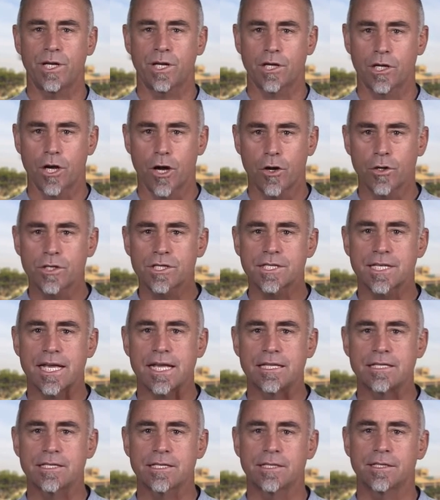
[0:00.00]
a
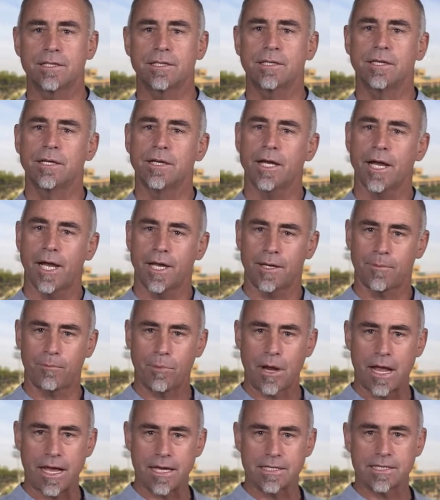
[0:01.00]
coach-centered and a
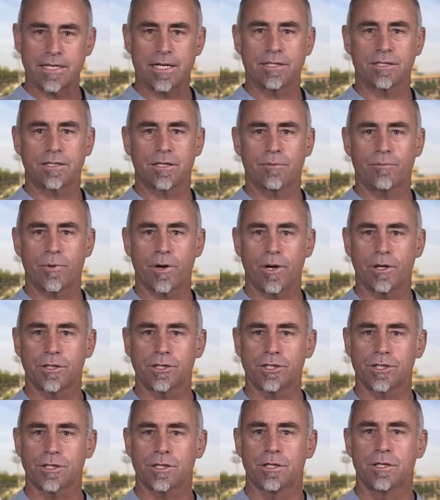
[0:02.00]
player-centered
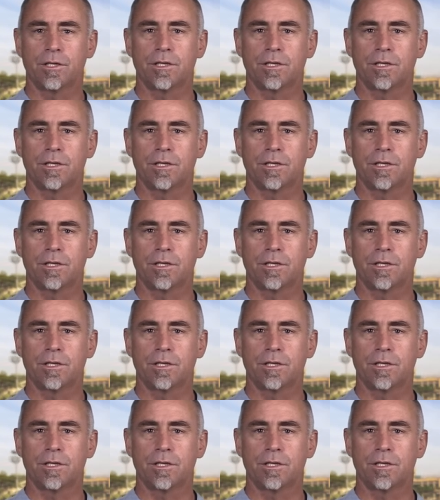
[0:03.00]
approach,